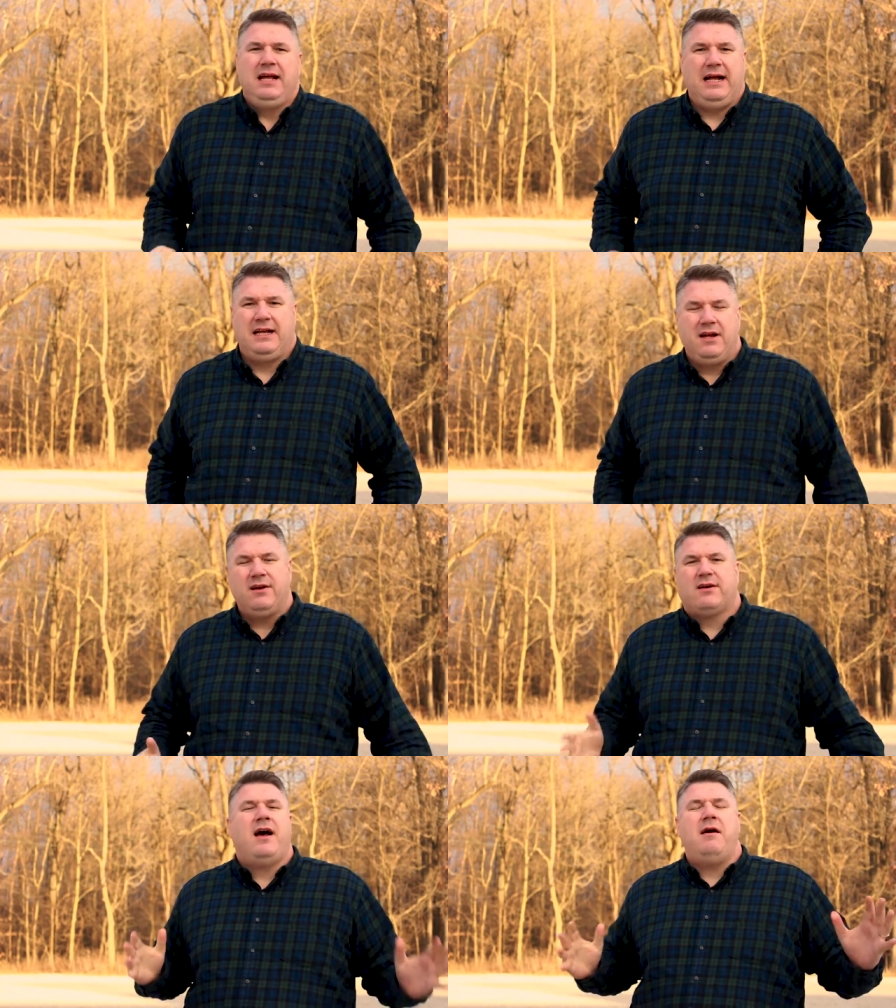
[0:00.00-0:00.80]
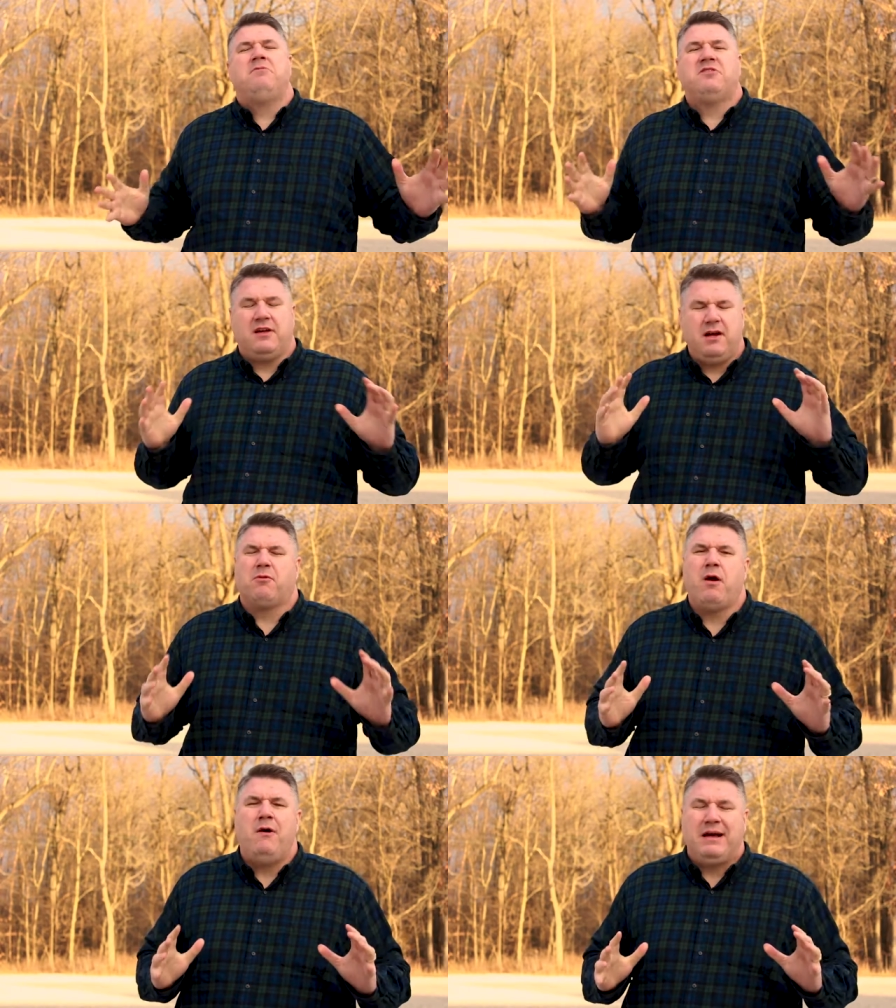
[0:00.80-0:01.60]
and here comes the
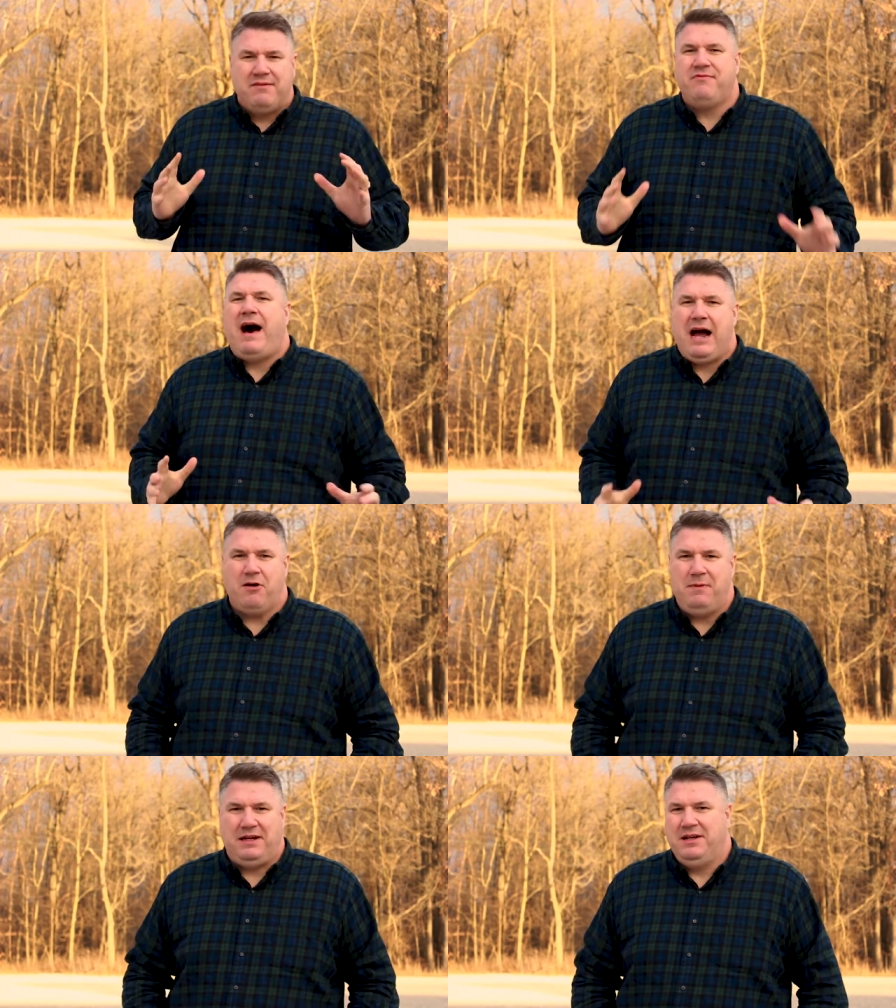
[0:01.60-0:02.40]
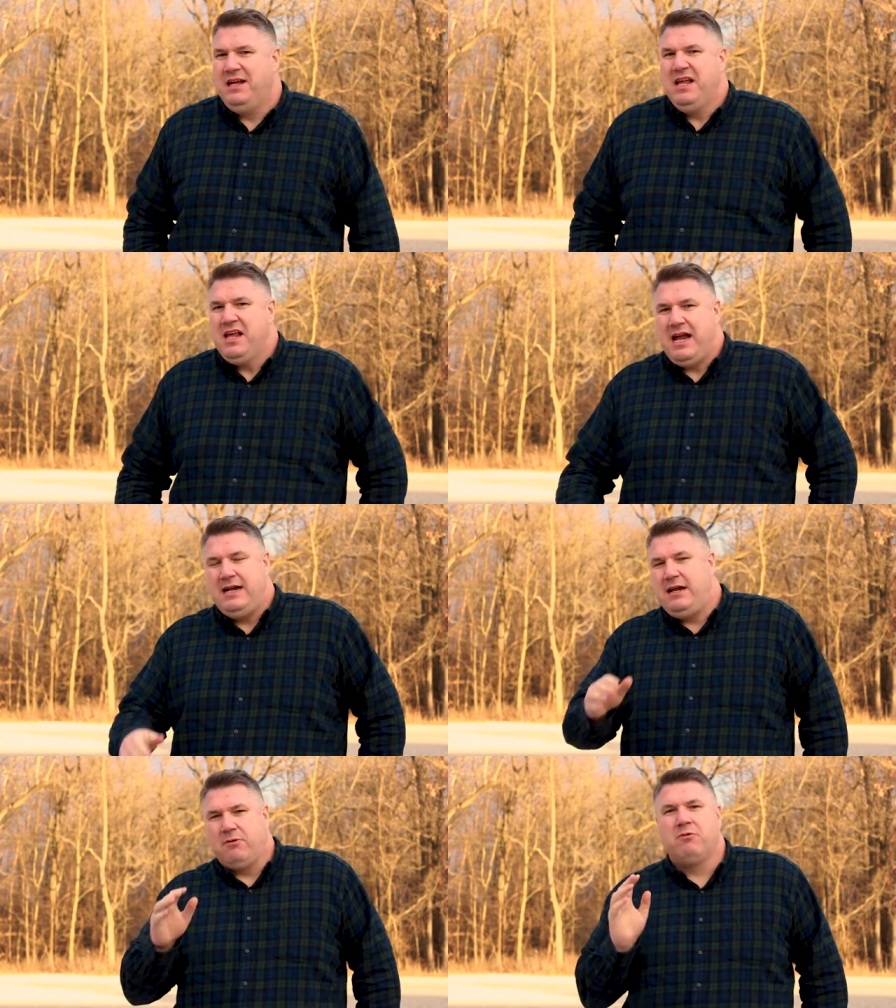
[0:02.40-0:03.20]
heroic fireman,
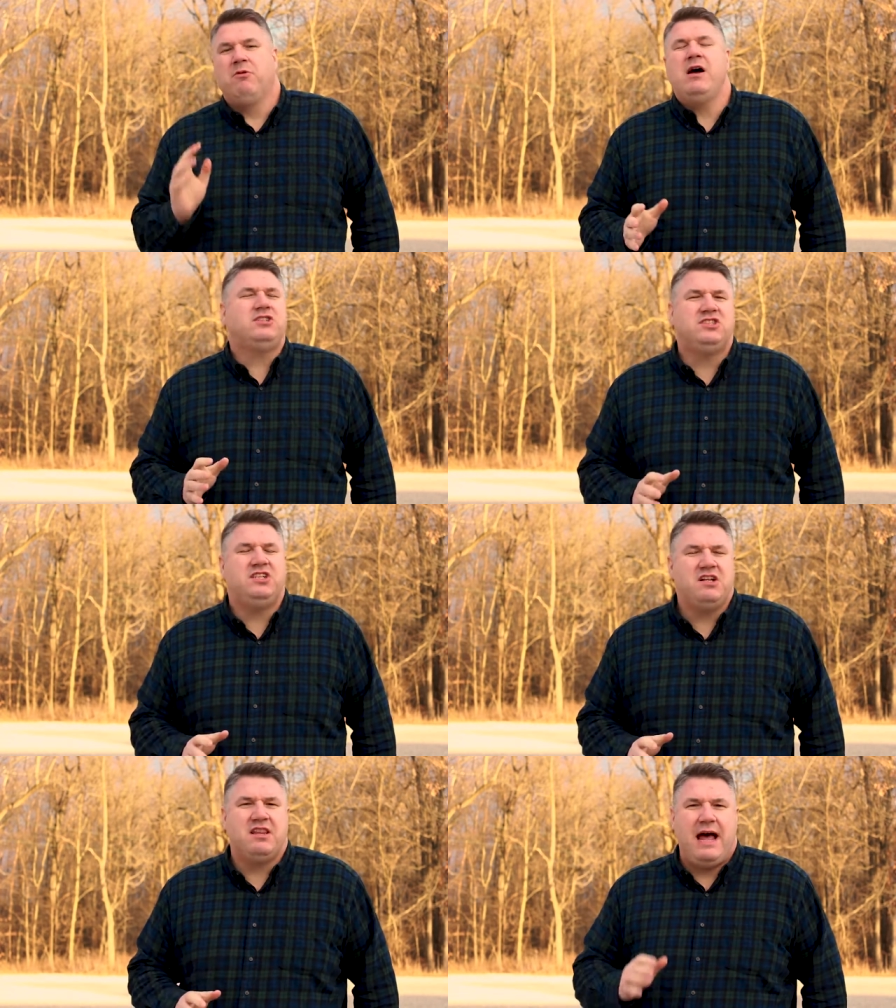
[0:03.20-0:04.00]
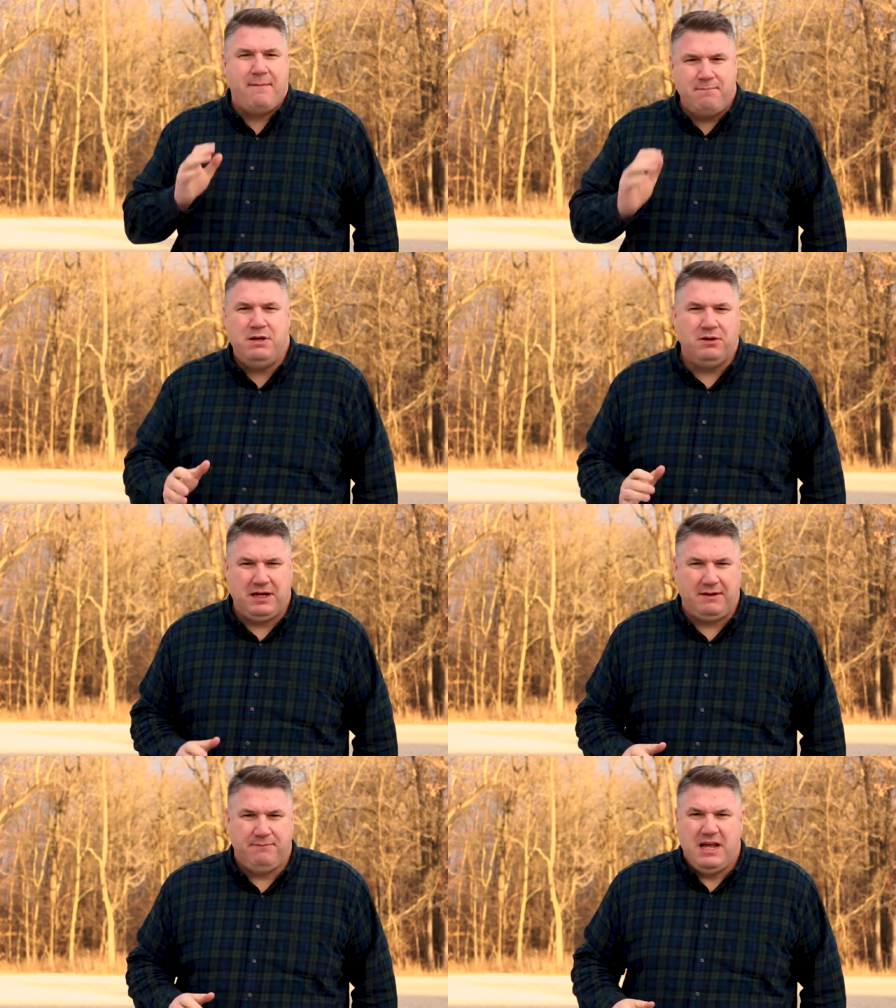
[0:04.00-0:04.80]
and he rushes into that
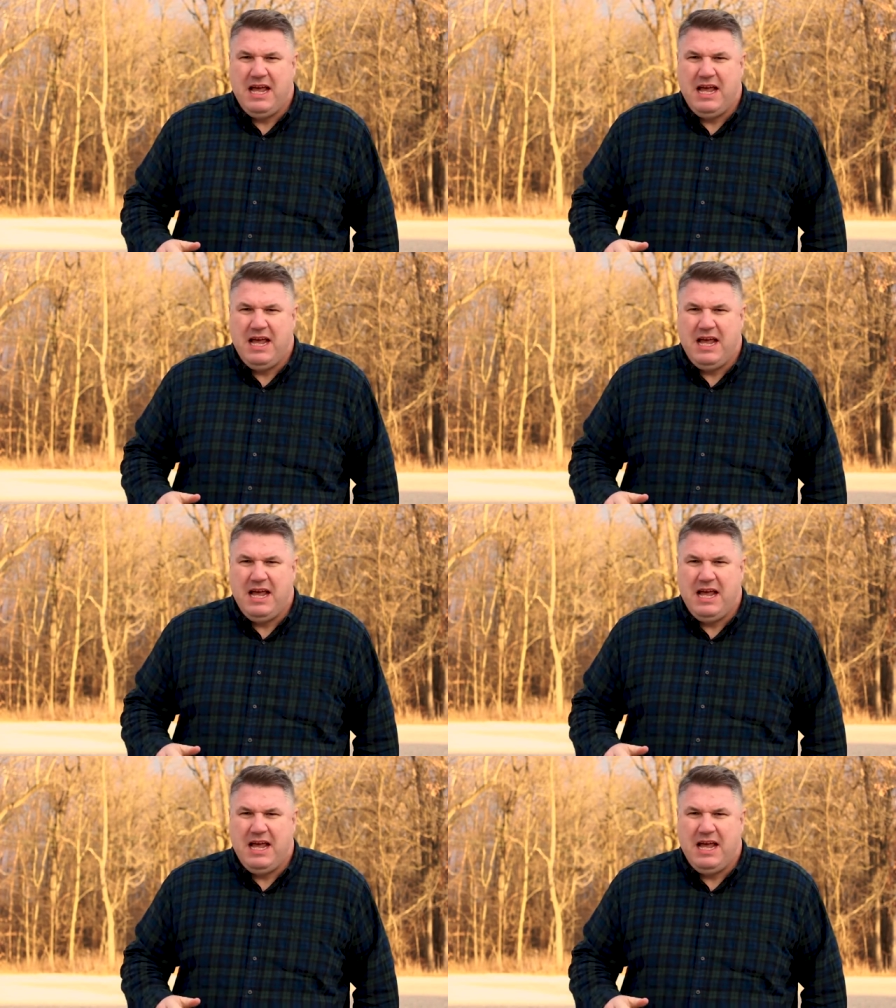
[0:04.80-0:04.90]
building,